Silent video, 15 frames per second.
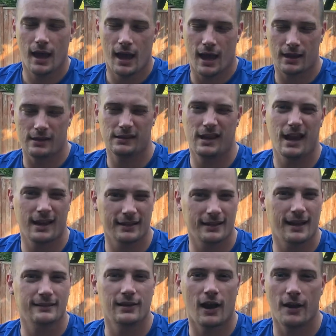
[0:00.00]
and getting
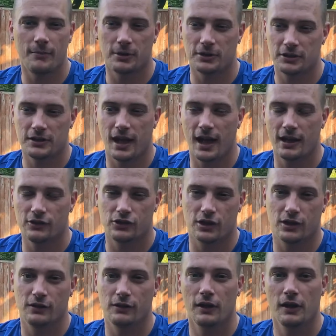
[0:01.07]
that time under
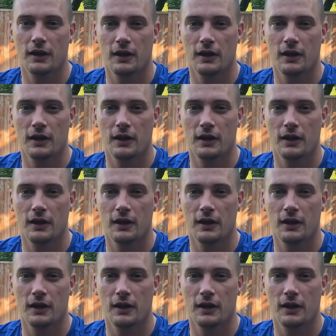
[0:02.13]
tension,